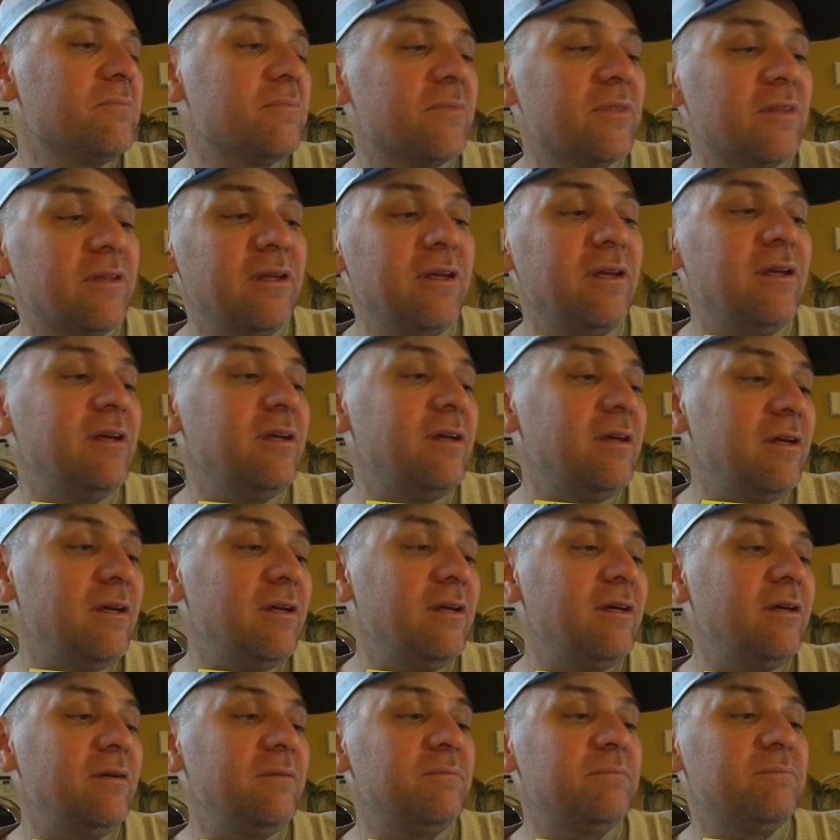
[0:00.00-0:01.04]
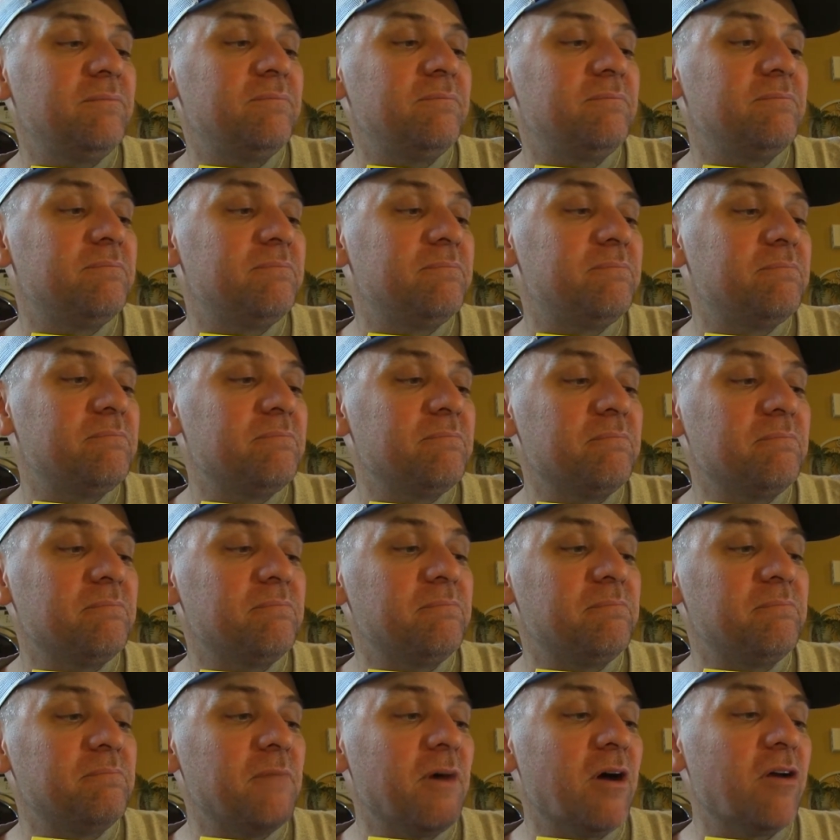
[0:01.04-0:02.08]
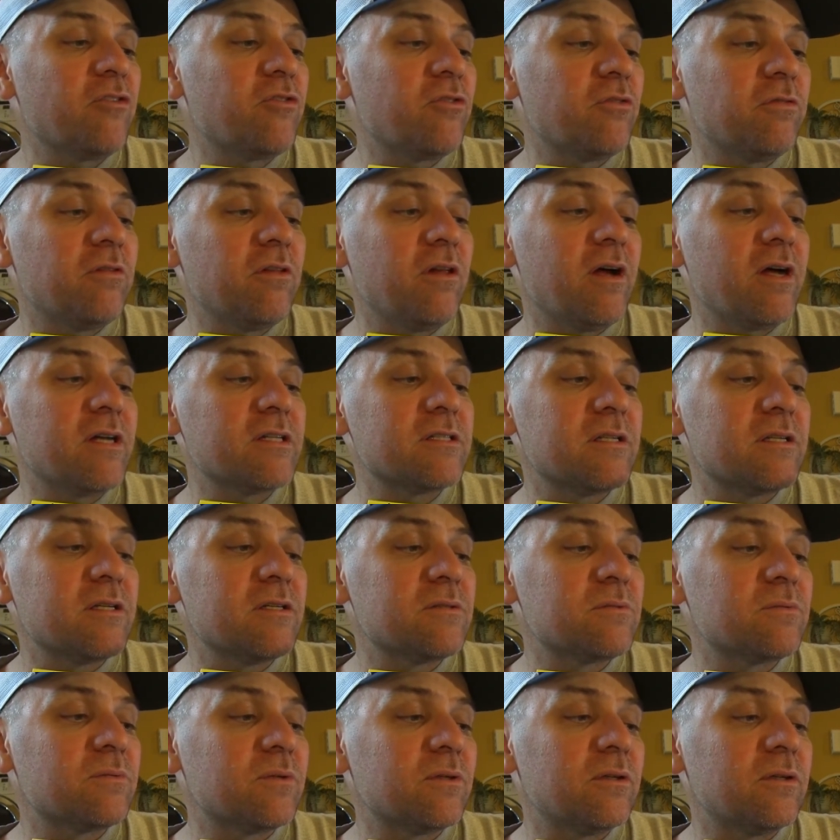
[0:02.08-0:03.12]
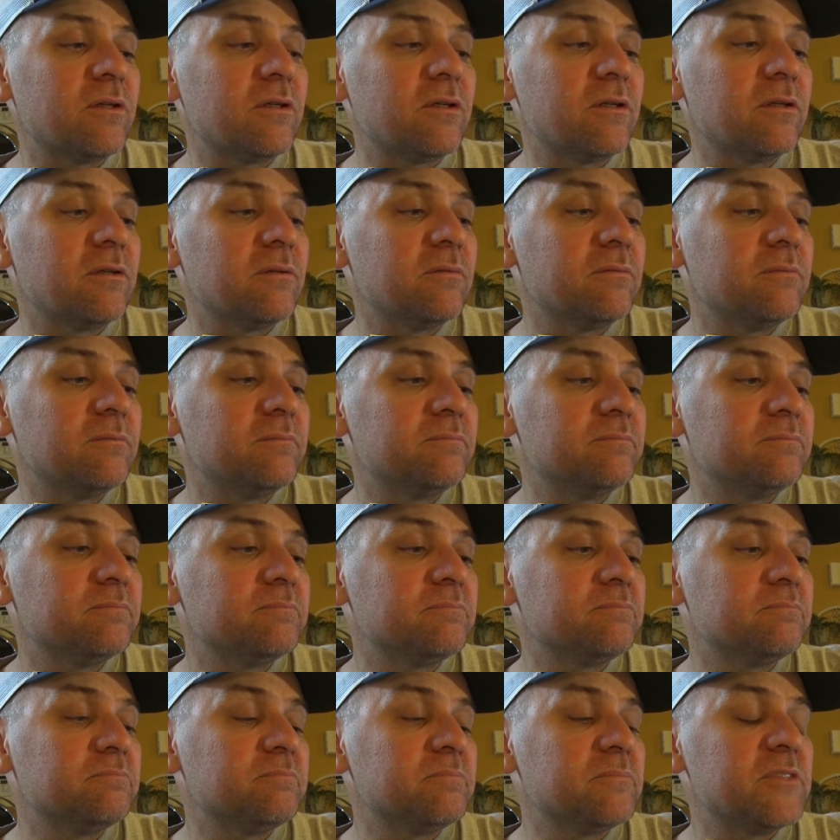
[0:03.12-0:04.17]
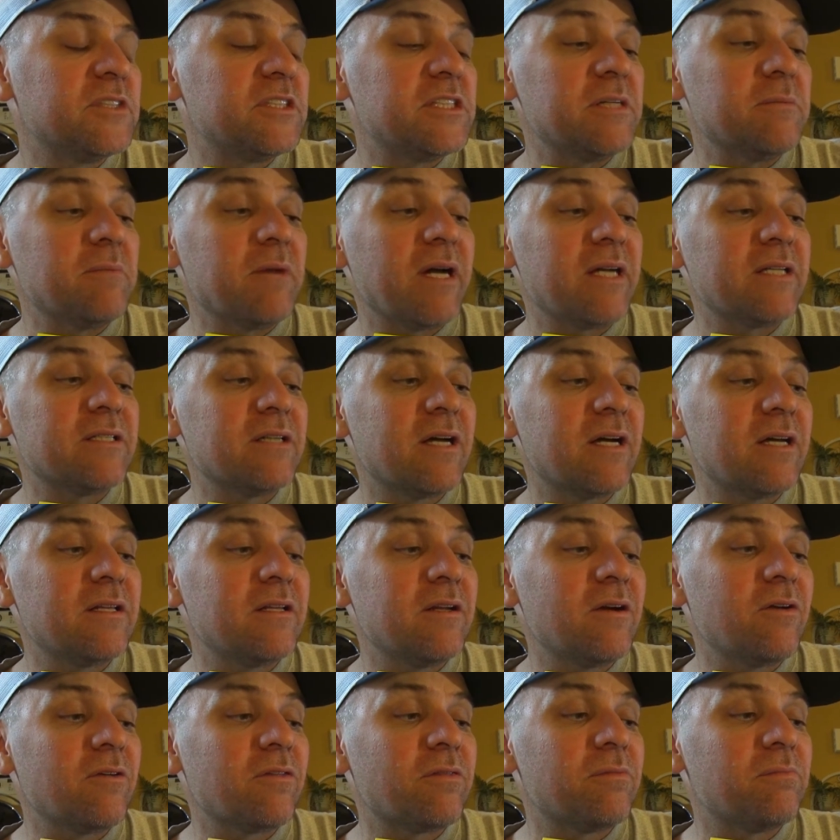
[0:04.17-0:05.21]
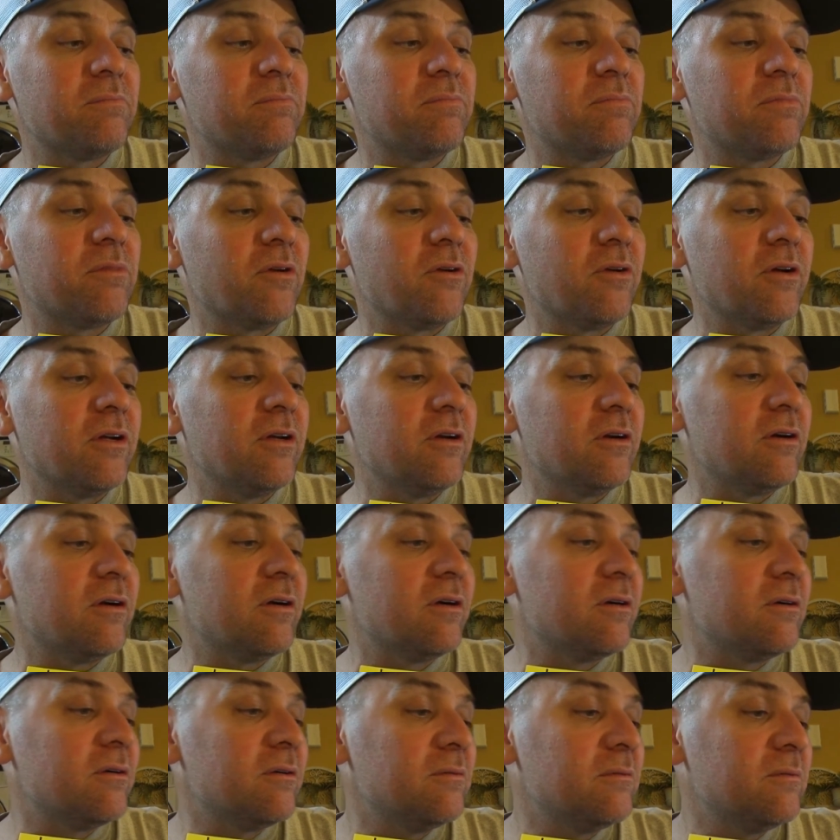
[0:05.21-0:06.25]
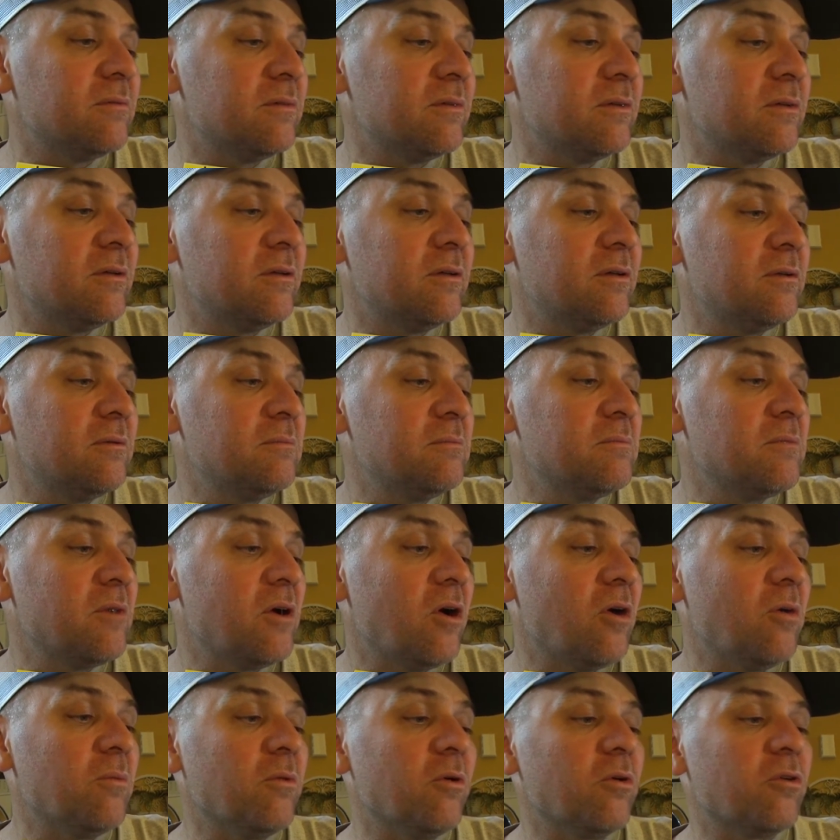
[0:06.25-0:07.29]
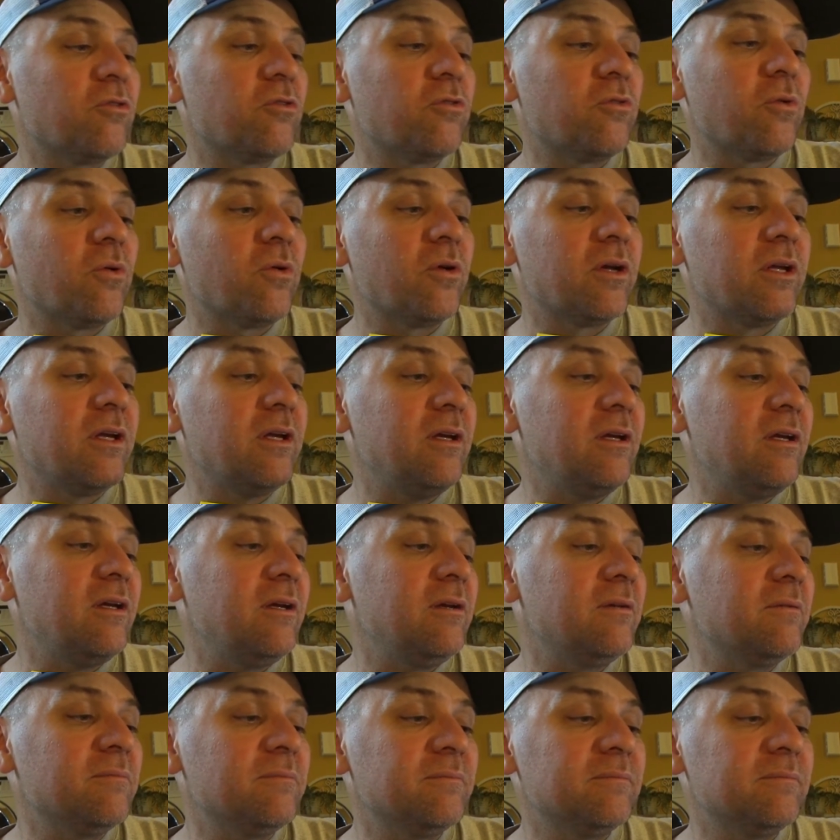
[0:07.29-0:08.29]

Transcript: the muzzle velocities were semi-tight there, 30 or almost 40.